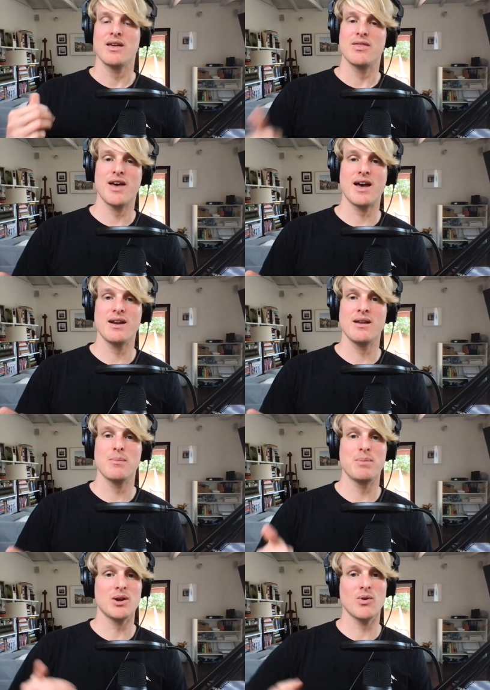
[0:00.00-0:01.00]
Then
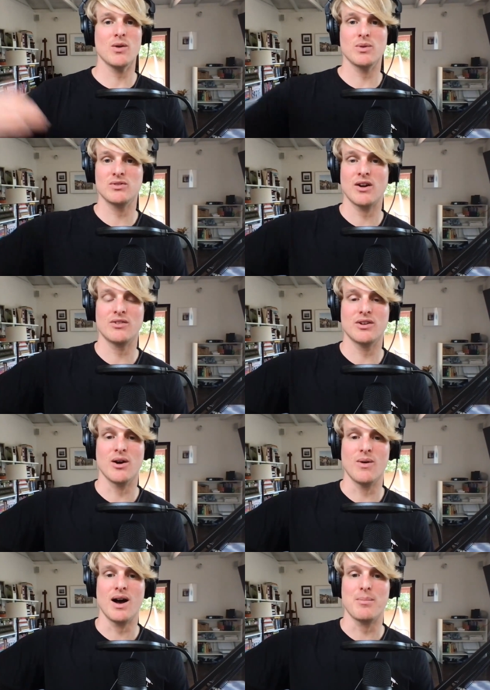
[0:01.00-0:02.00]
Bitcoin will start to
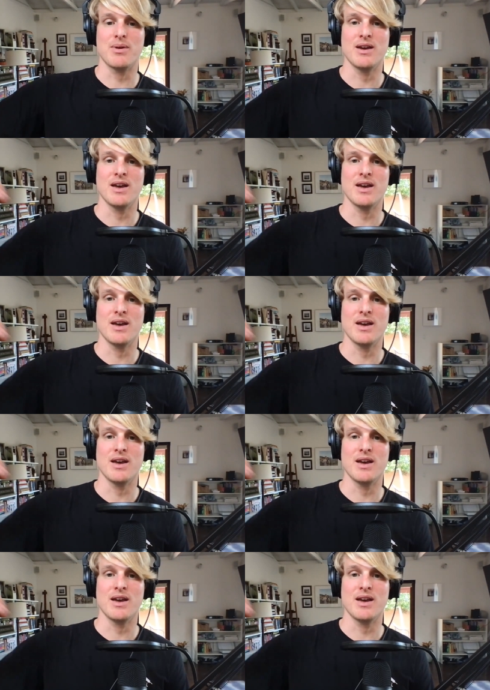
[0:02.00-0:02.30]
go up.